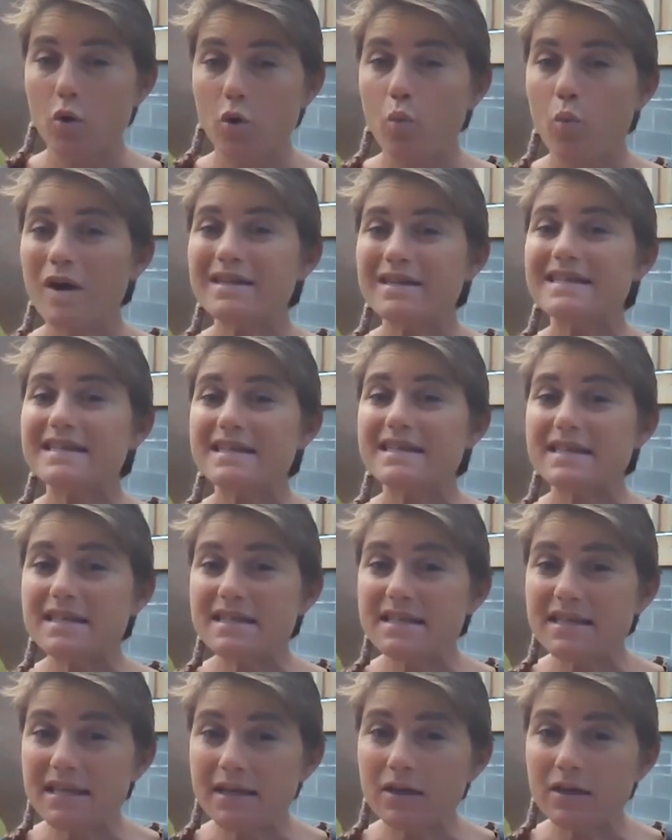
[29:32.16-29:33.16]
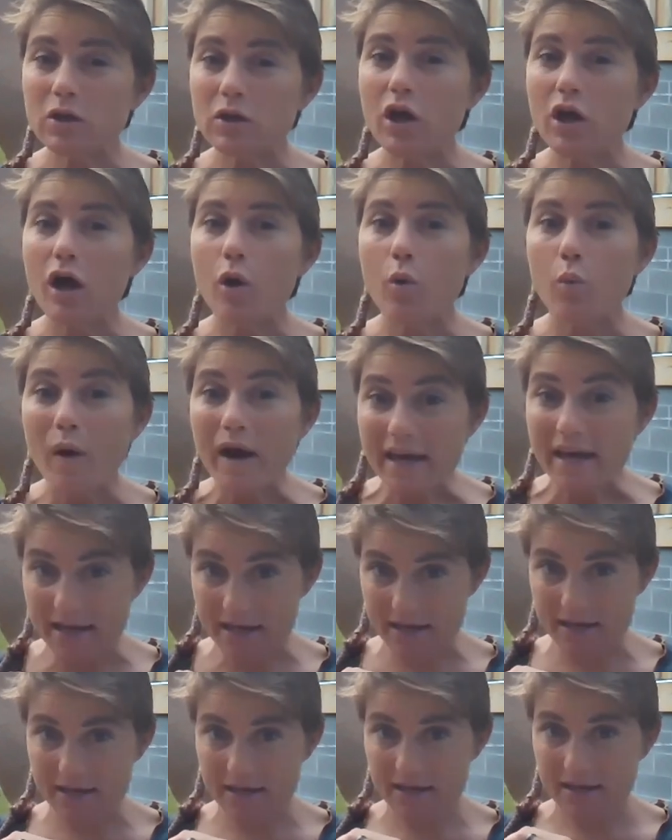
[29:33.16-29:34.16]
was still awake,
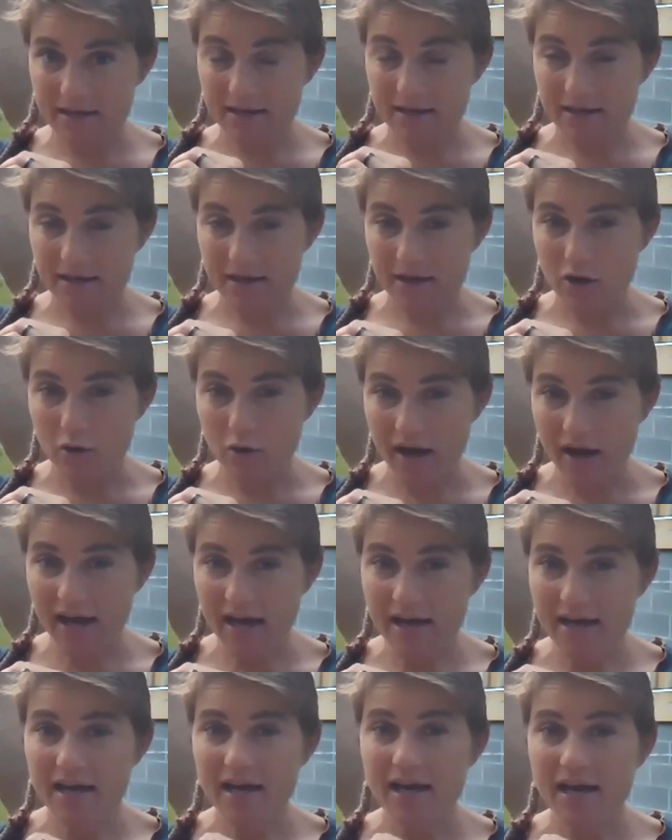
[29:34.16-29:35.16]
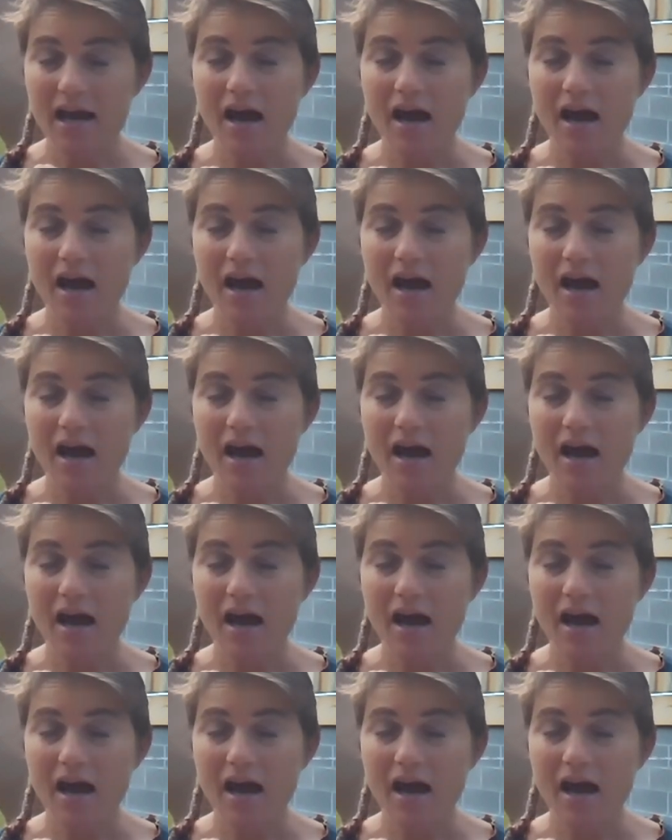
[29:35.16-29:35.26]
okay?